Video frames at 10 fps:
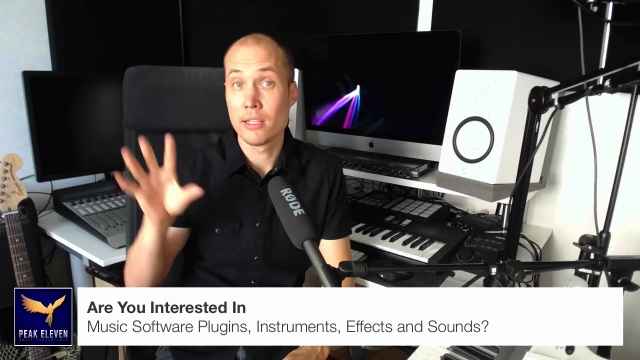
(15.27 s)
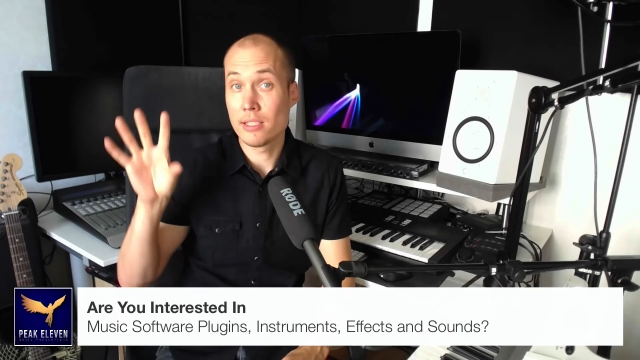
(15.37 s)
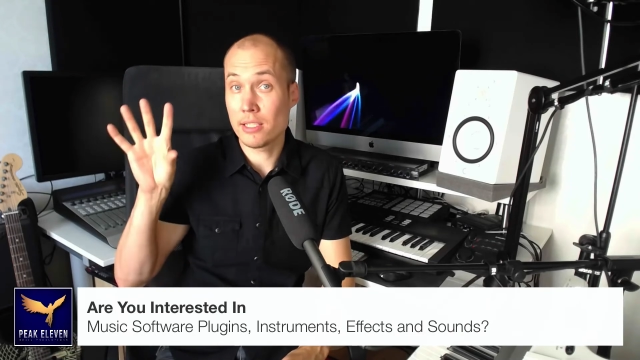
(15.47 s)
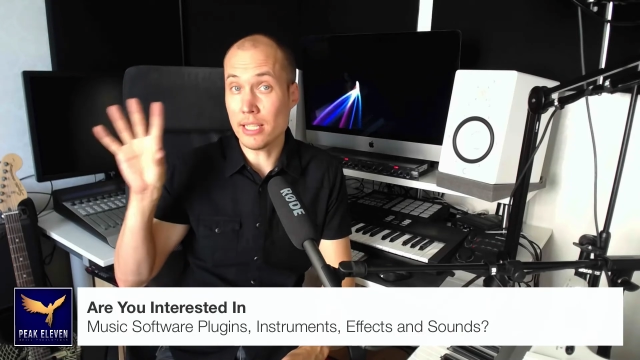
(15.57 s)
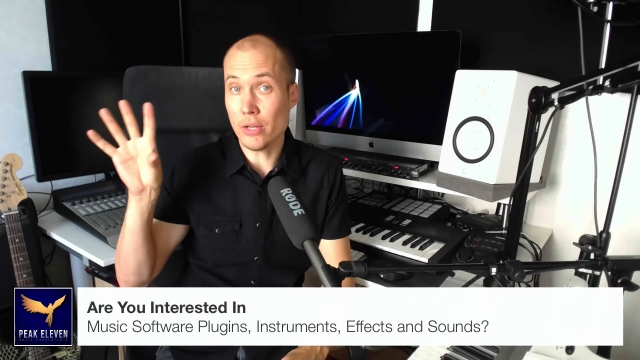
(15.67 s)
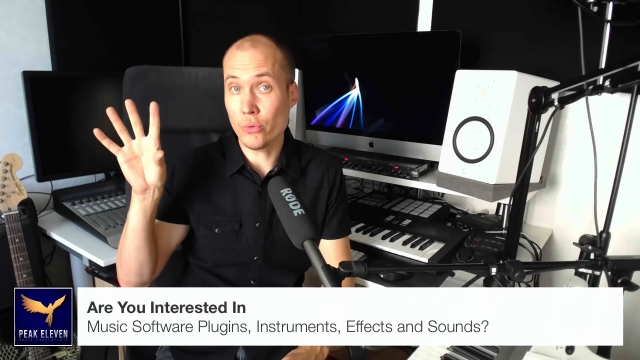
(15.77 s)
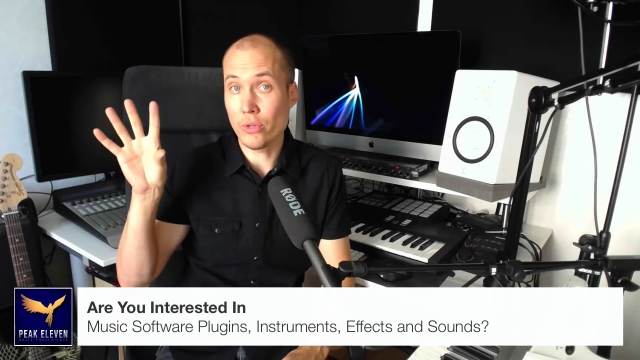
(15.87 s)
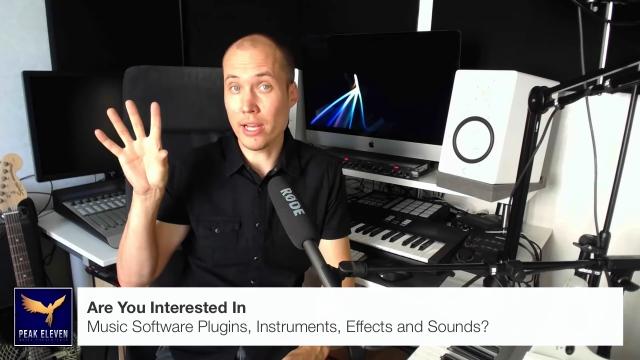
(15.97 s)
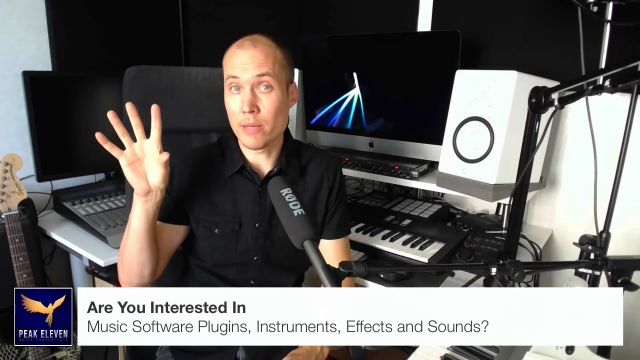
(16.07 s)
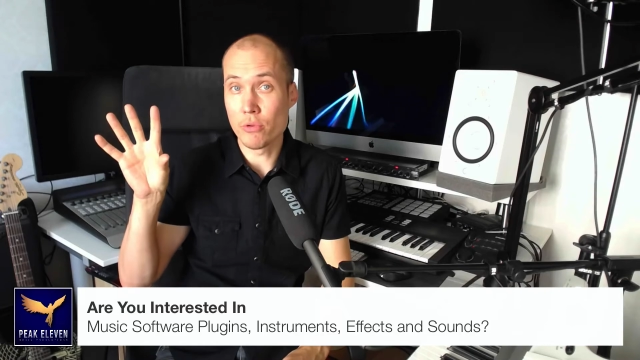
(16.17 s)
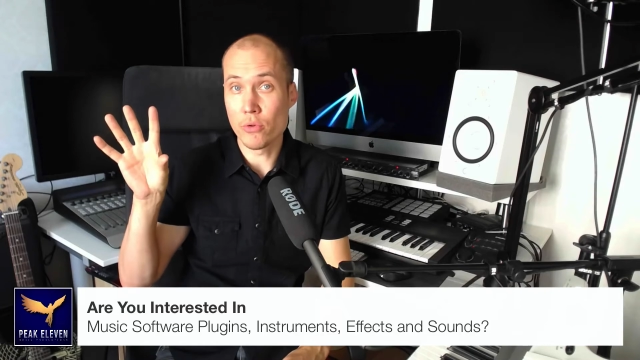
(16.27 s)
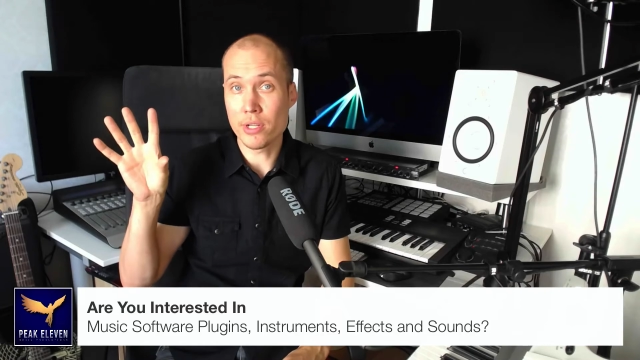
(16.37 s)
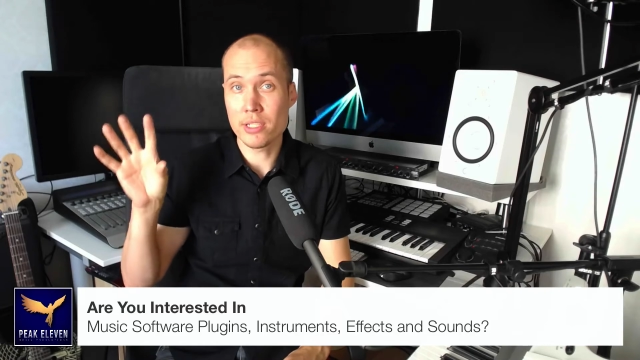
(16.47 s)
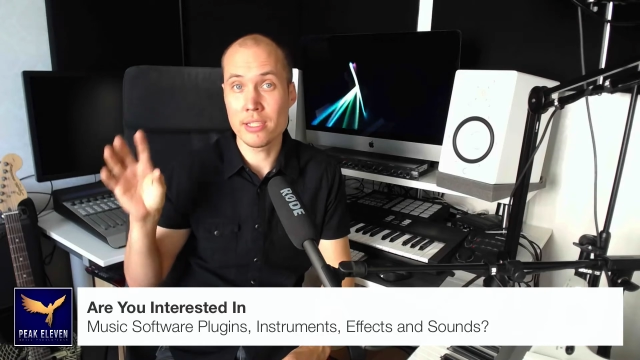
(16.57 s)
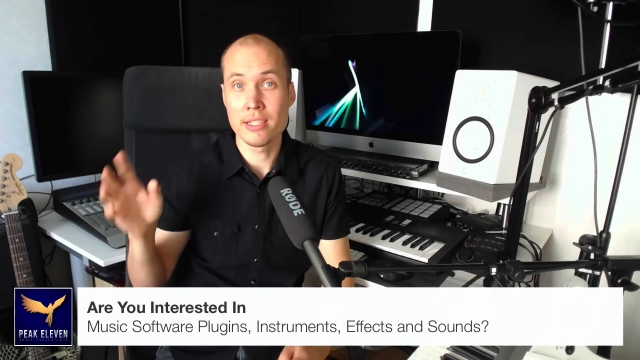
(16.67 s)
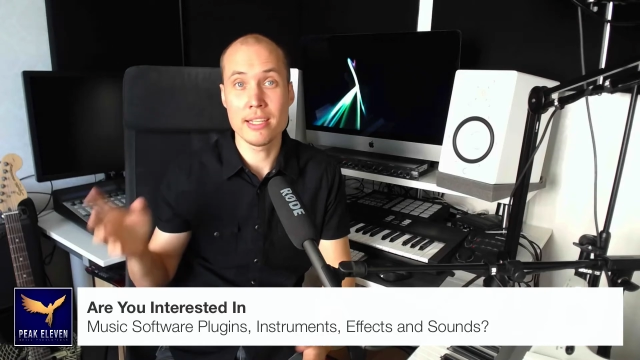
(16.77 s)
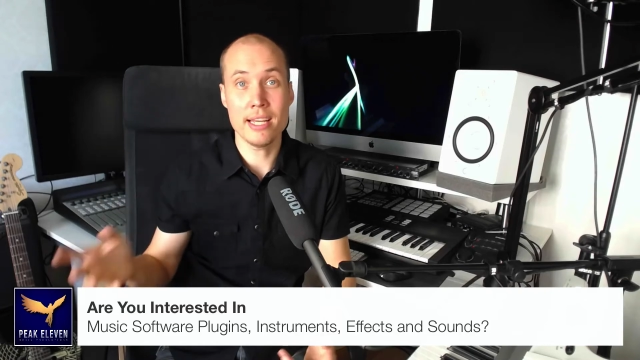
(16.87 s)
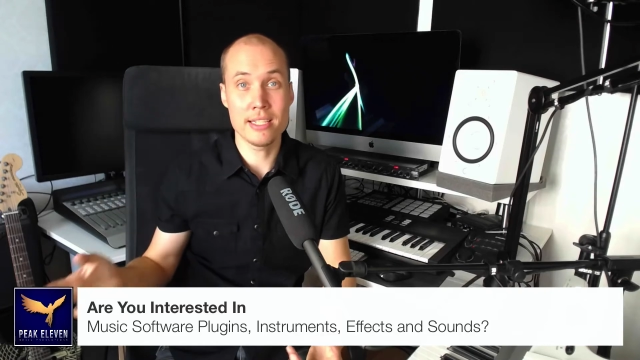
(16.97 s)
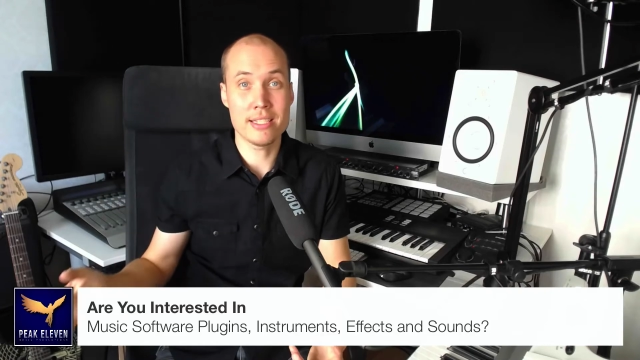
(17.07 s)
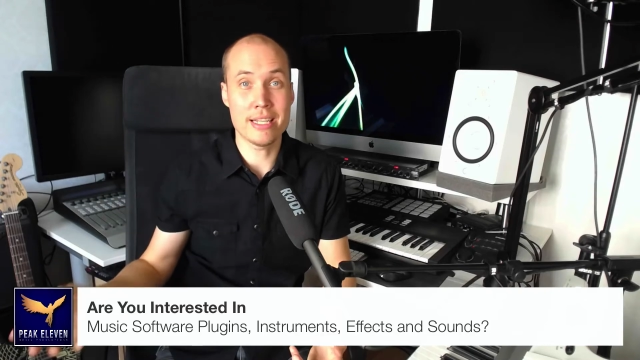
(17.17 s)
sound libraries,
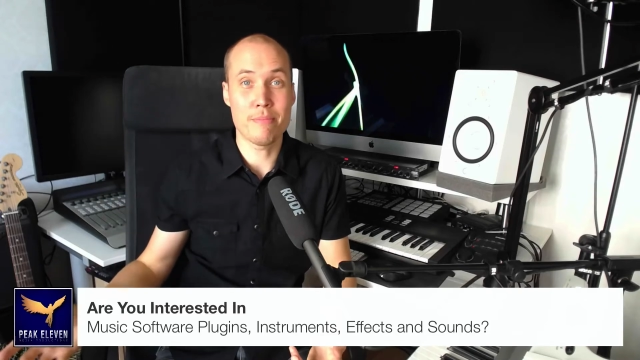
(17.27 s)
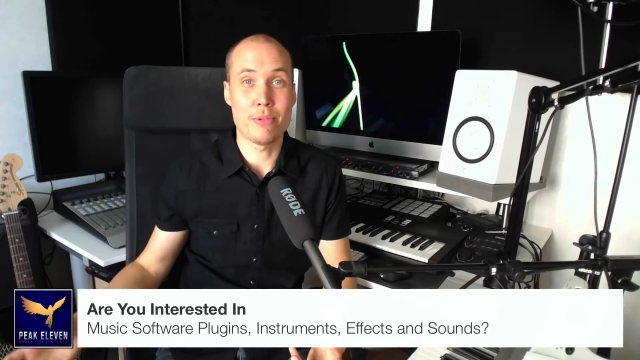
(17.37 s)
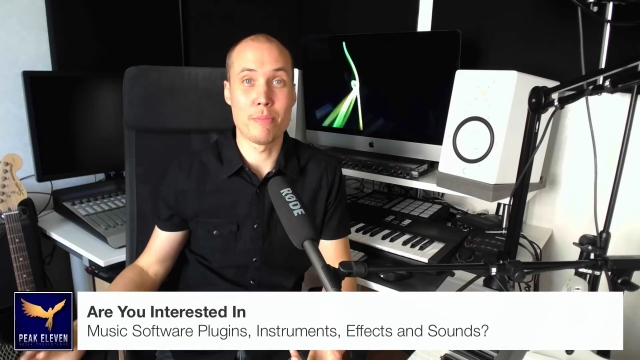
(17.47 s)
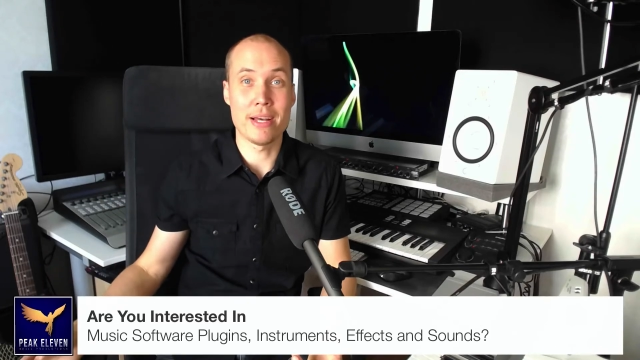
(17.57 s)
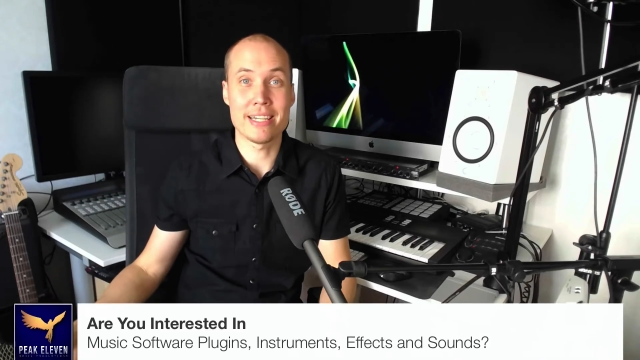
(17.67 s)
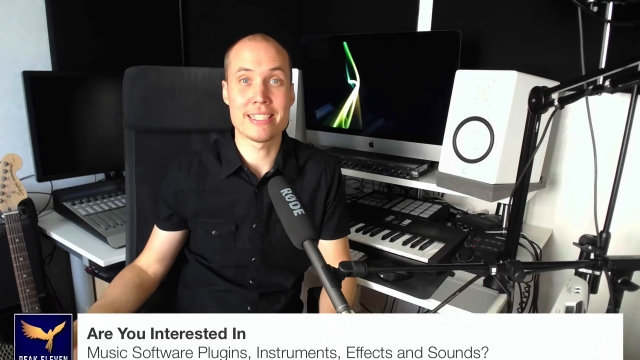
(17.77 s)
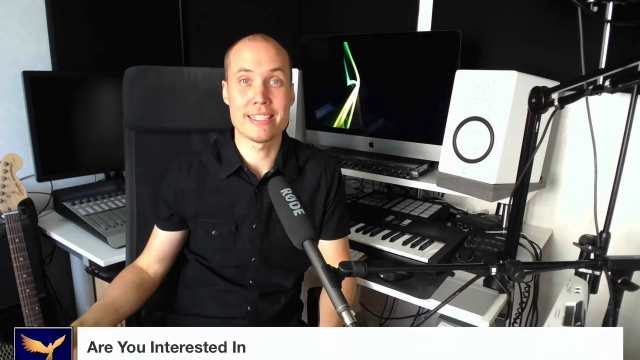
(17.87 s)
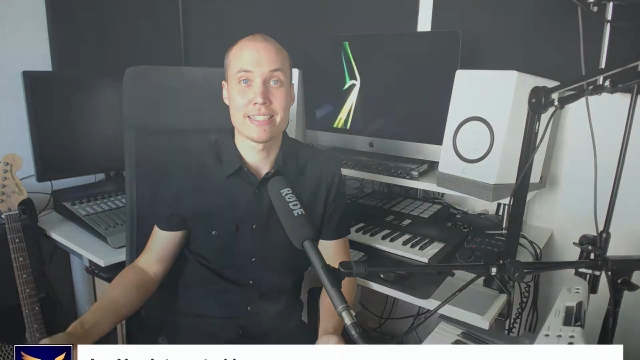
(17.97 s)
and sample packs?